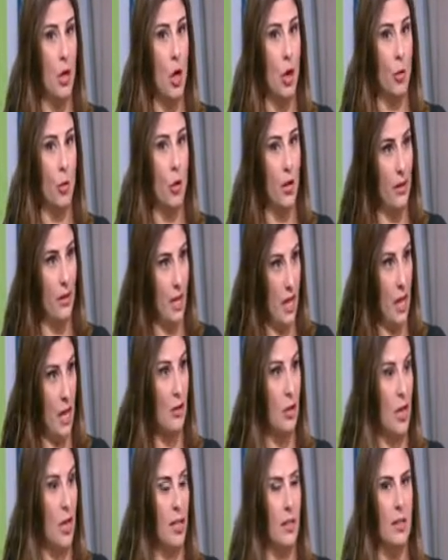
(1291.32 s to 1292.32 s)
where the
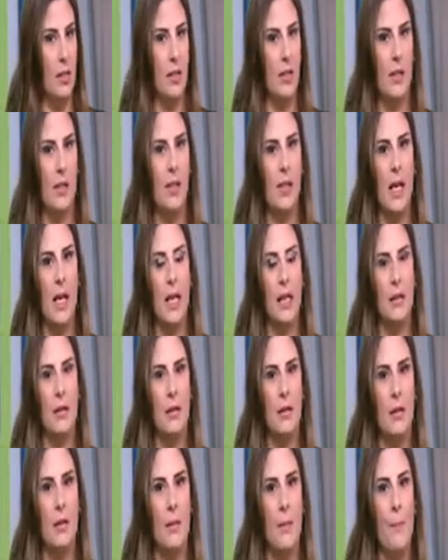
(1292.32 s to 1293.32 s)
area is, and
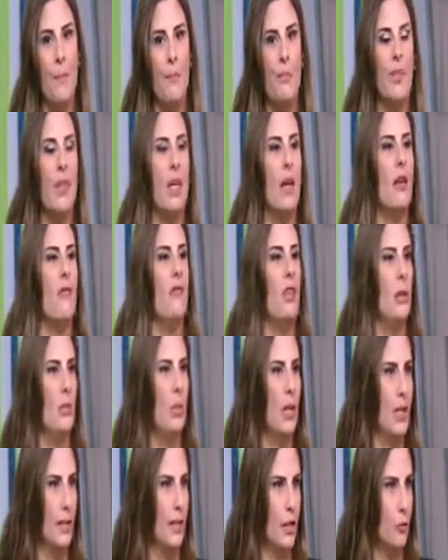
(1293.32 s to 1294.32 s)
the
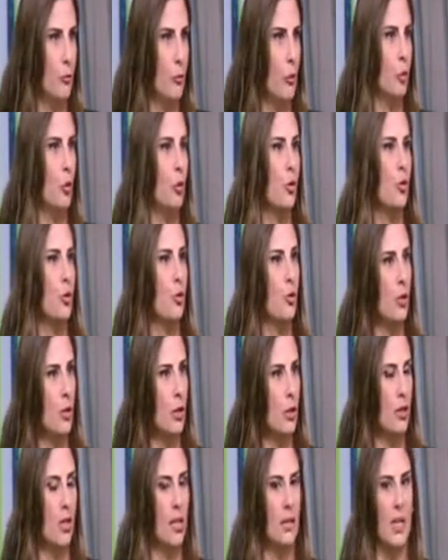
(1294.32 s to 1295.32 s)
availability of water
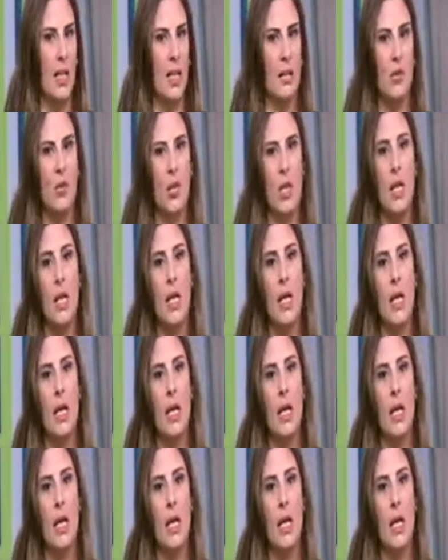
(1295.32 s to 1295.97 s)
sources, etc.